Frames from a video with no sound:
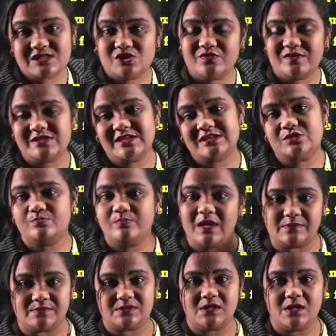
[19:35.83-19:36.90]
switches,
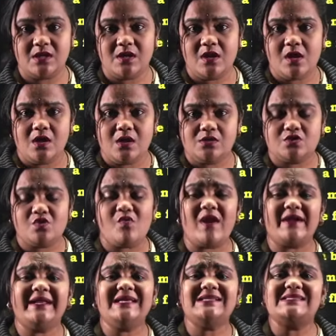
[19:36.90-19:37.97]
bulbs? So what
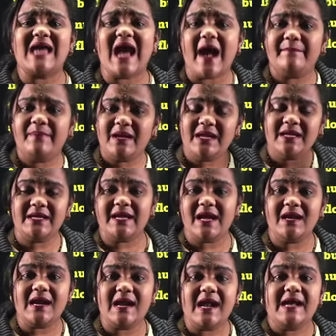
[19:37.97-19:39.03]
is happening here?
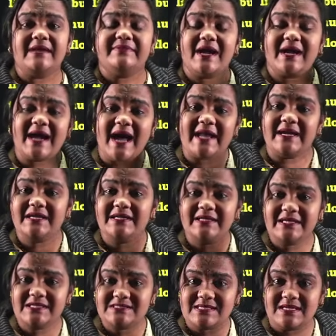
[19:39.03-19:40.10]
The current
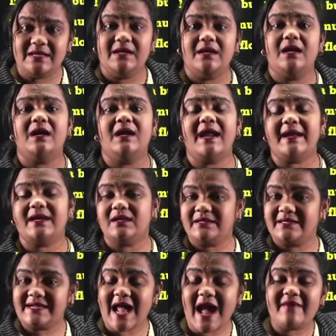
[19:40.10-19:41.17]
is
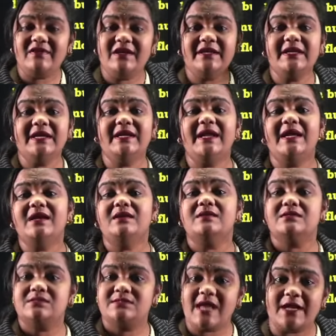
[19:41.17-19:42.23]
traveling in a
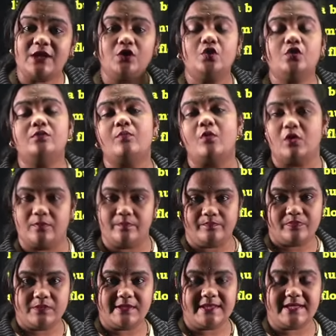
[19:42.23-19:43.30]
circuit mode.
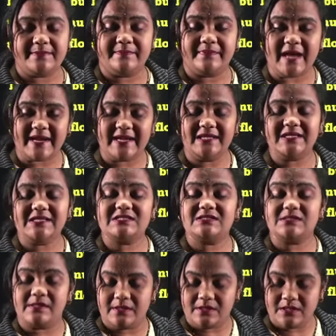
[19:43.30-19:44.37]
The current is
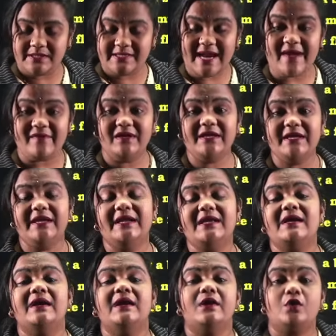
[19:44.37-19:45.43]
traveling in
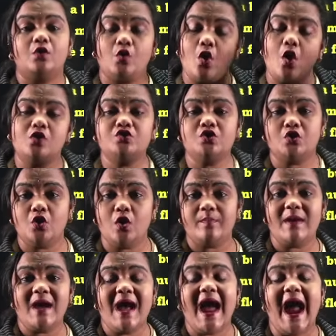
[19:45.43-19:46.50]
a closed loop,
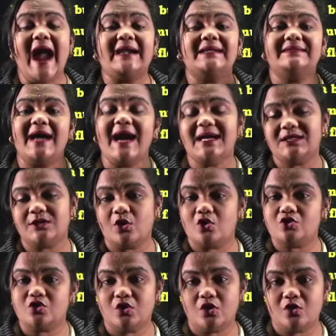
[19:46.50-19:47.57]
and that
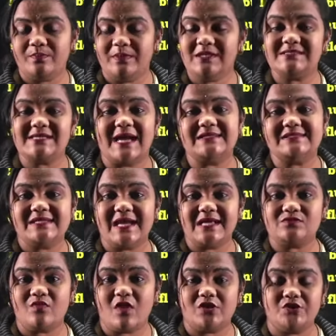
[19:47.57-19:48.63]
closed loop is considered
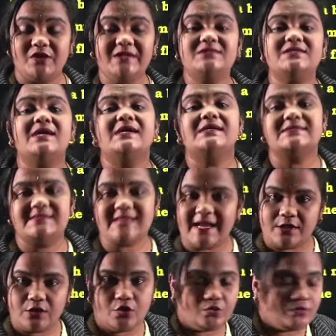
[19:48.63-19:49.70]
as what, friends?
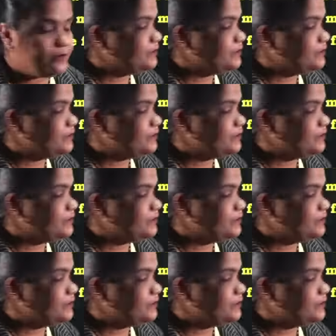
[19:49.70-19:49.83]
Circuit.